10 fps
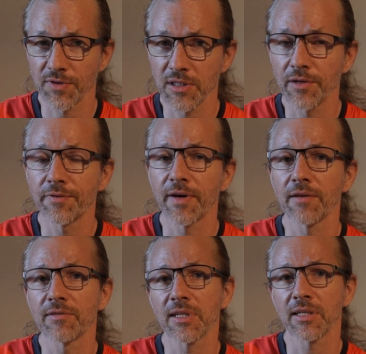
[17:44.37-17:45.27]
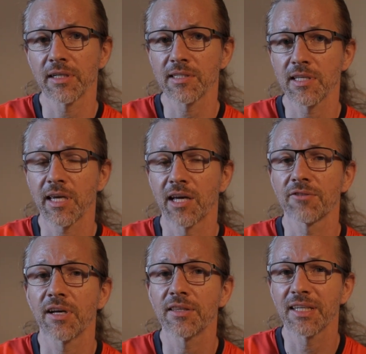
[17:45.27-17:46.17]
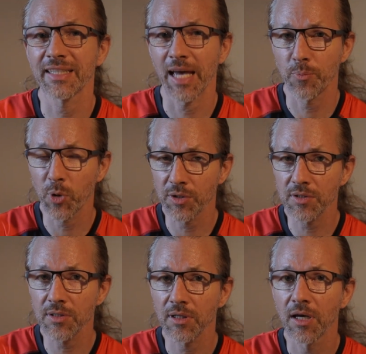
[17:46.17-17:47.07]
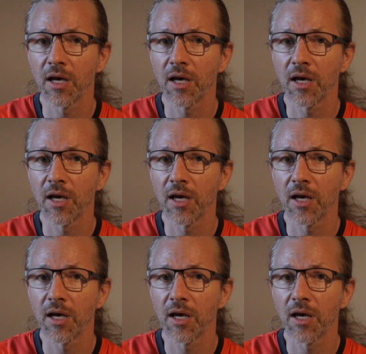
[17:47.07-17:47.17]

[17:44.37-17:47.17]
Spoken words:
with the 5D Classic, and when that happens,